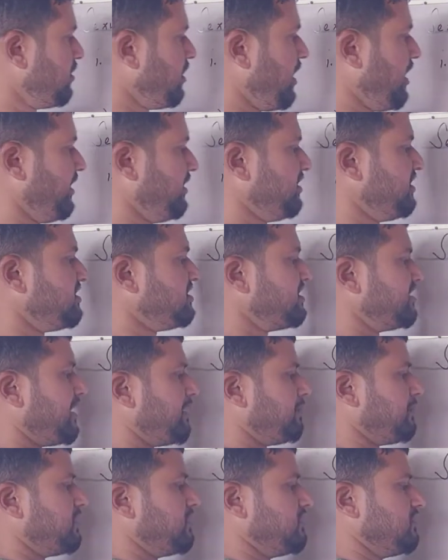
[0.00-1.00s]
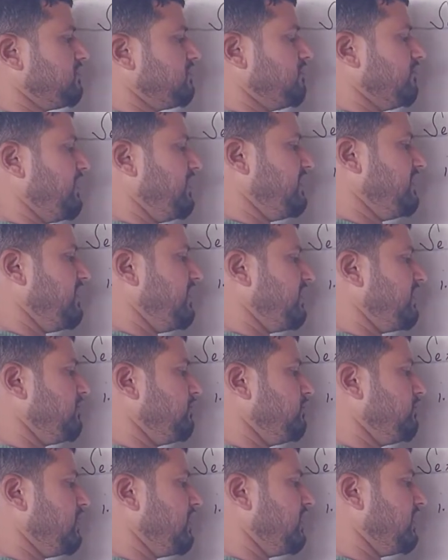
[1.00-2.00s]
and these sepals, when
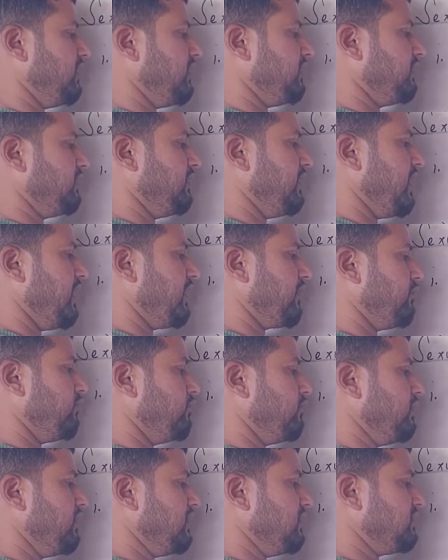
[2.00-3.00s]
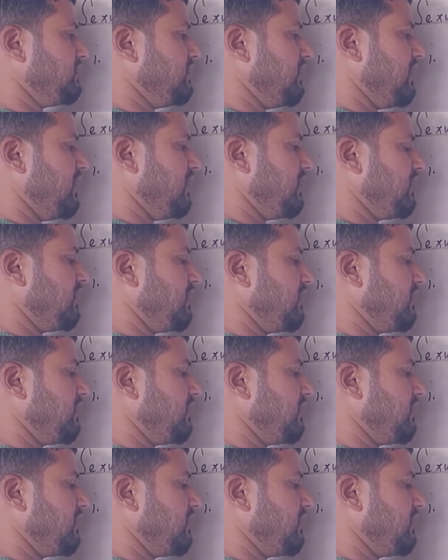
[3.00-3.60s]
taken together, they are known as the